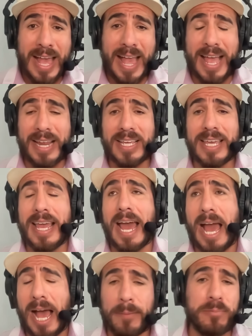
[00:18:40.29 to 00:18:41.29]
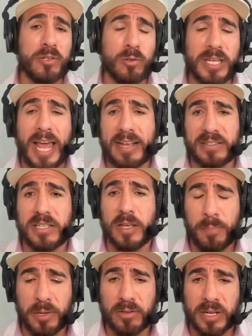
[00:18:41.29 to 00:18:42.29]
And he absolutely has the
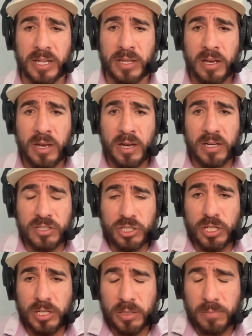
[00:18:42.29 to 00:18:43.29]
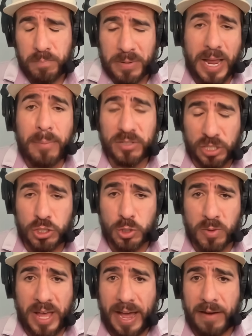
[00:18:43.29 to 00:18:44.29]
ability uh, to be able to
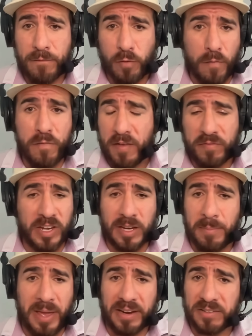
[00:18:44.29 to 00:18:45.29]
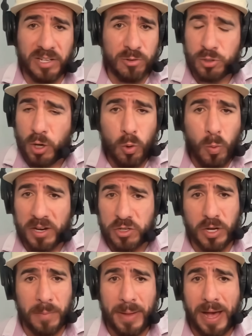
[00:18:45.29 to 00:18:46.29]
do that for 15 minutes. There's no
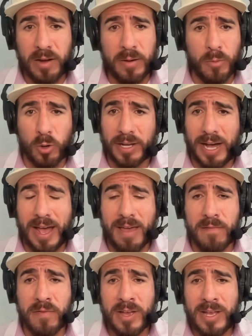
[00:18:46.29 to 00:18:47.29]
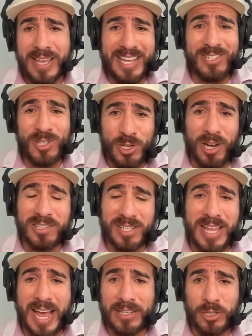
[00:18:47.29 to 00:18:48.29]
question about it. Mokaev is just
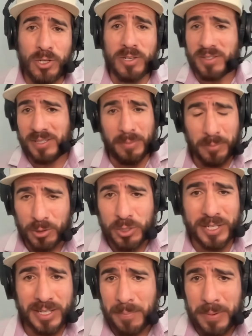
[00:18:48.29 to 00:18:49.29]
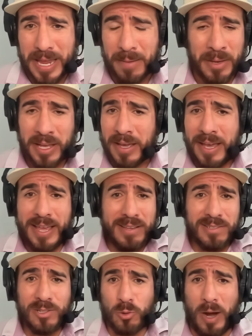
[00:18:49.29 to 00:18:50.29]
that good, similar to Khabib.
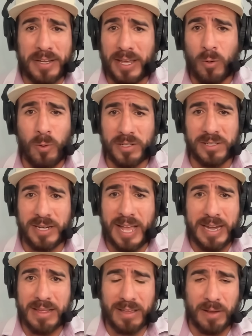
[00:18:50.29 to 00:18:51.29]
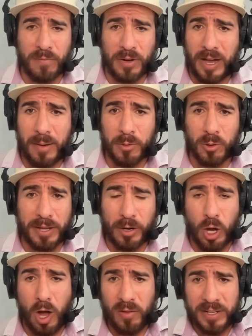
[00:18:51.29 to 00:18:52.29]
His striking wasn't anything phenomenal at
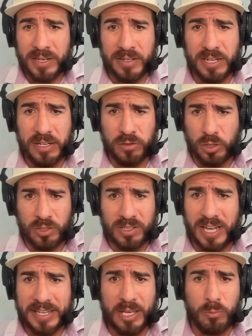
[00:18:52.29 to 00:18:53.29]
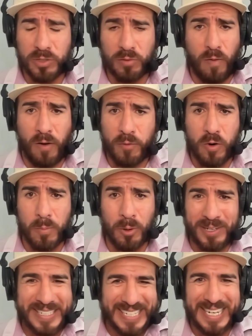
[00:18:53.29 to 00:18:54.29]
all, and he looked like he was
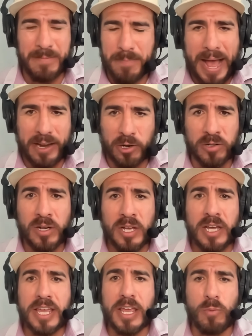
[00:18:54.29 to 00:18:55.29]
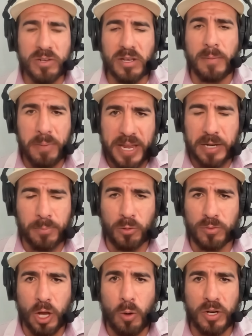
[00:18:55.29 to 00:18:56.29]
vulnerable. It didn't matter. He was
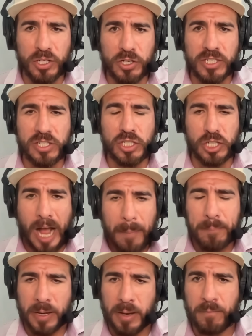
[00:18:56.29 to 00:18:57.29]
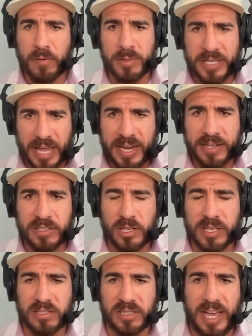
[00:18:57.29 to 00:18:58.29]
unbeatable. No one could stop him from getting to
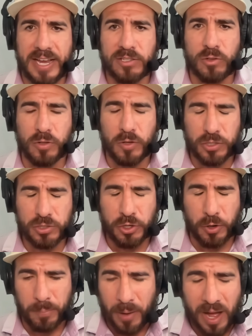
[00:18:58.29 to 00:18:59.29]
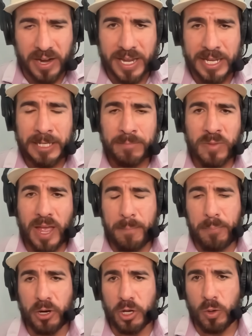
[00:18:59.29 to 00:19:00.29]
his legs or to your body yeah.
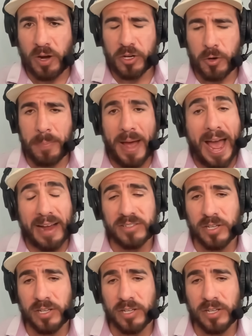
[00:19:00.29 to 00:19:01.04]
and putting you on your back.